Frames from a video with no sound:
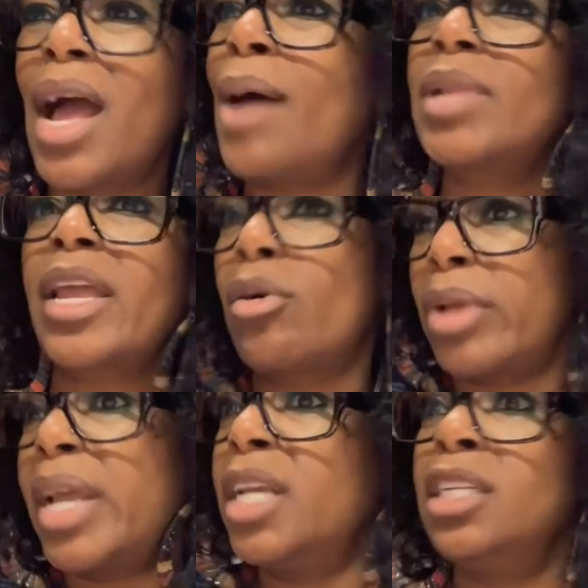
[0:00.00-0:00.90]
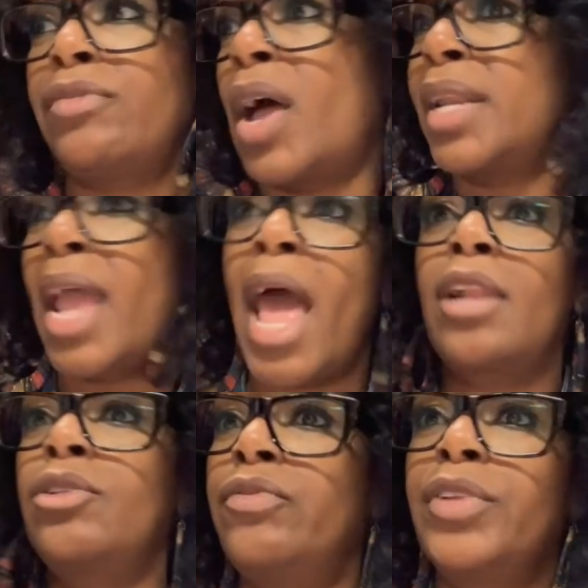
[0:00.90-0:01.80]
I'm like, okay, he's fine. They had a
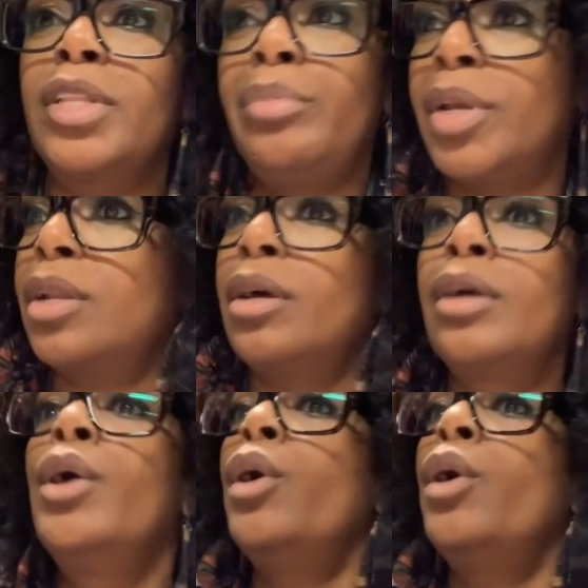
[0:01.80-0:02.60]
little fender bender.